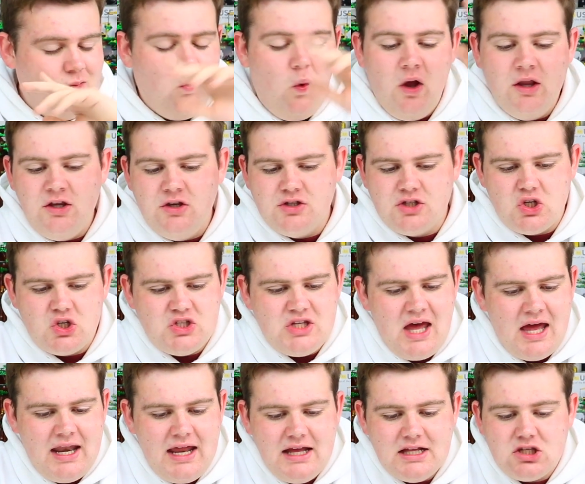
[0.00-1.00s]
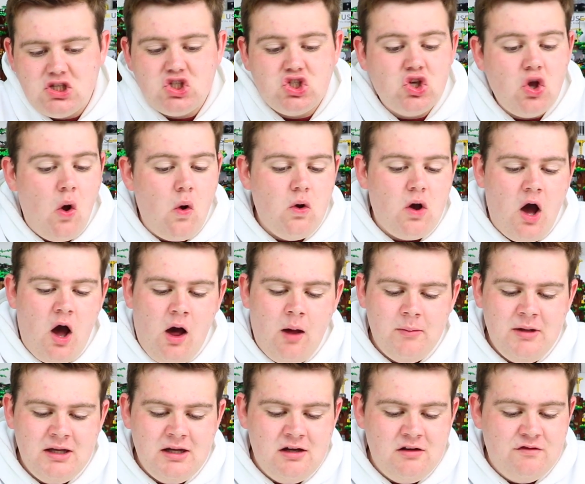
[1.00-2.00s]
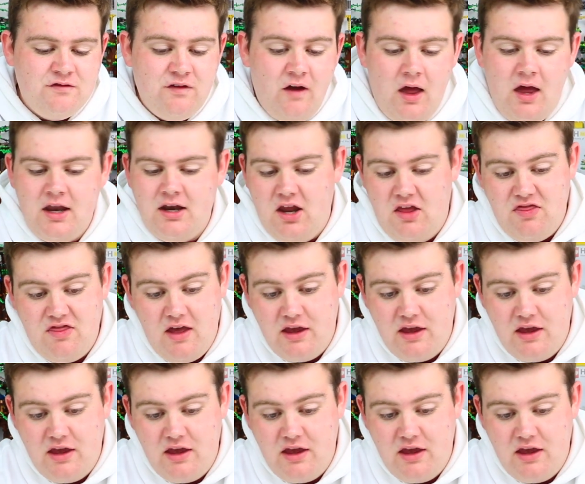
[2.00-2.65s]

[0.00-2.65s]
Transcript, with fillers: one user said it's so calming and fun,